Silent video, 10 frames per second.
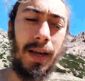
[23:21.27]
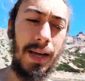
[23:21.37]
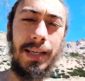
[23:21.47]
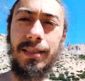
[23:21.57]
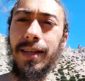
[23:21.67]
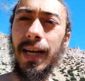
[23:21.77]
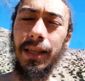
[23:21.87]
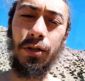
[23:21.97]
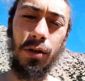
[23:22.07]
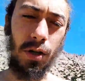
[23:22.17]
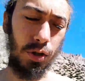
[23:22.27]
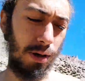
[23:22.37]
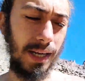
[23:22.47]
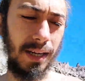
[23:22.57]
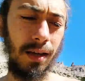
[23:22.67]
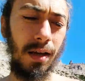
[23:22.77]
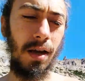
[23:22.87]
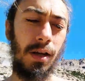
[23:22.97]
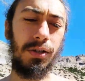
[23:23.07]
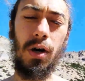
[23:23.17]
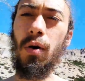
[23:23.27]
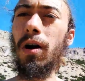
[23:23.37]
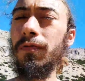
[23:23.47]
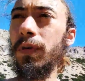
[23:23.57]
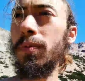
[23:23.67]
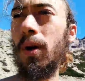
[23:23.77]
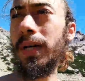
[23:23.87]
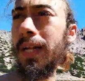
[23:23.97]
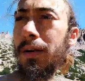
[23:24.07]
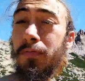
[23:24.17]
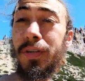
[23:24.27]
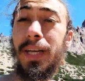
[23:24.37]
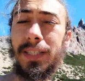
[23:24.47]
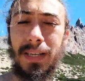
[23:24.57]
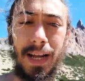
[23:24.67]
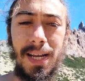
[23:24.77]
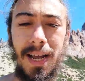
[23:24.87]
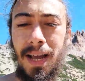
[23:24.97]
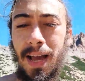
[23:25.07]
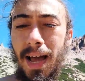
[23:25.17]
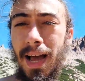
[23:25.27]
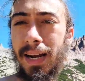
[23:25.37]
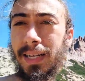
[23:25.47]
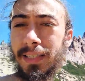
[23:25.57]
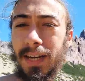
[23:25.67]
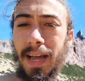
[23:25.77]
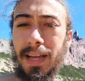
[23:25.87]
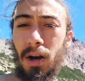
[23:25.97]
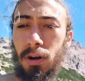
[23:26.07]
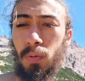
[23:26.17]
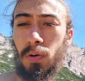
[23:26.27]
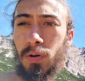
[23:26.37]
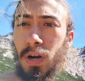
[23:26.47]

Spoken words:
is the day that you can go trekking. So I filled mine in for yesterday, and yesterday I woke